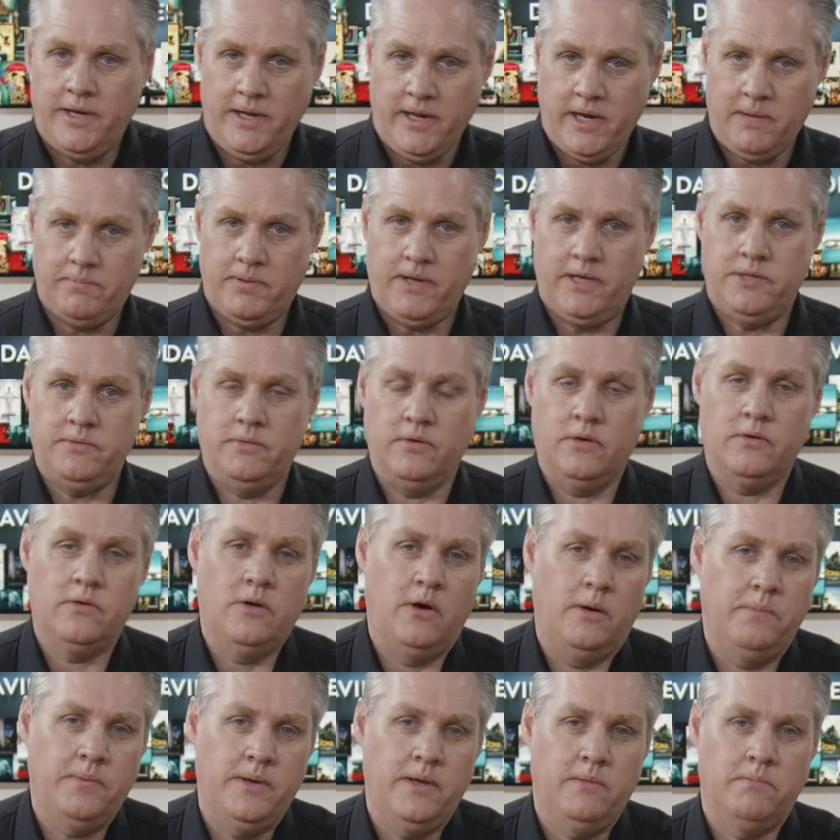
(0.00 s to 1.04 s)
the edit page, we've got
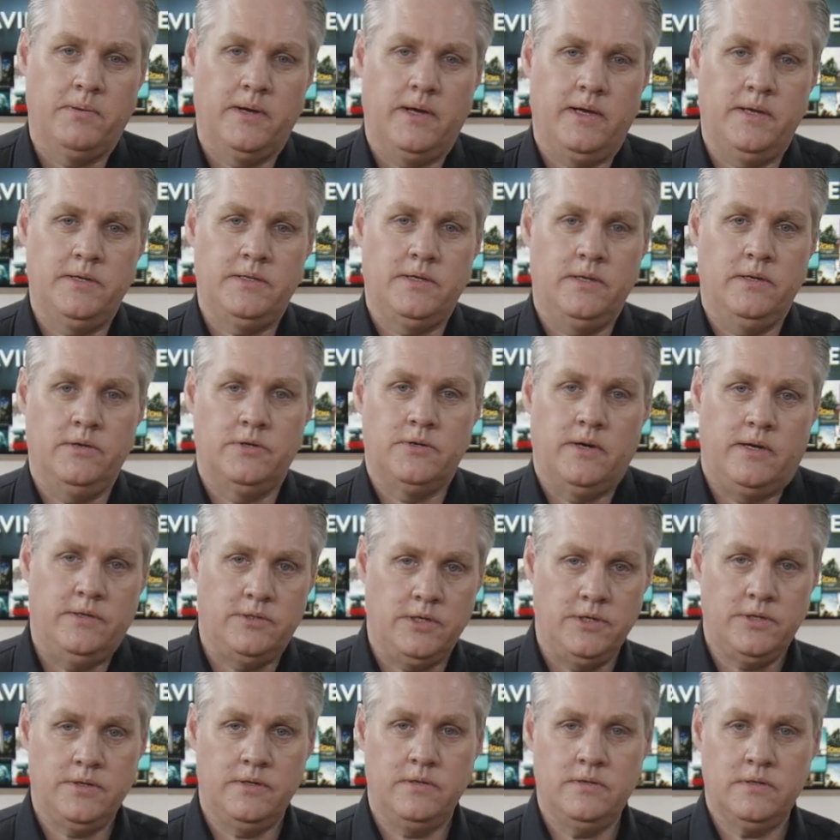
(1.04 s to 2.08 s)
copy and paste in
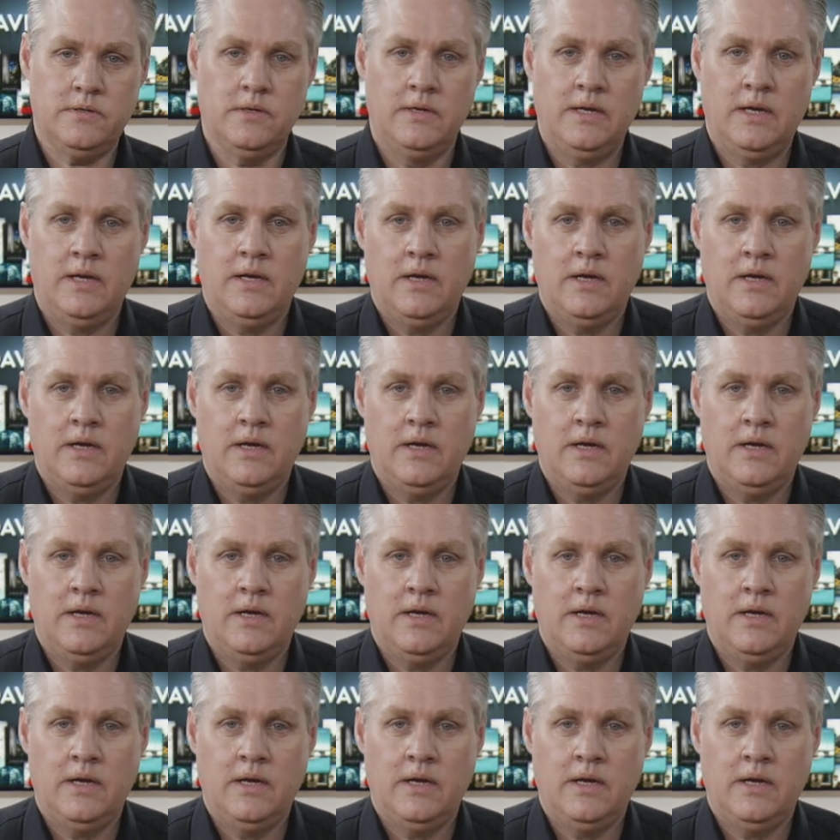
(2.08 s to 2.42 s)
transitions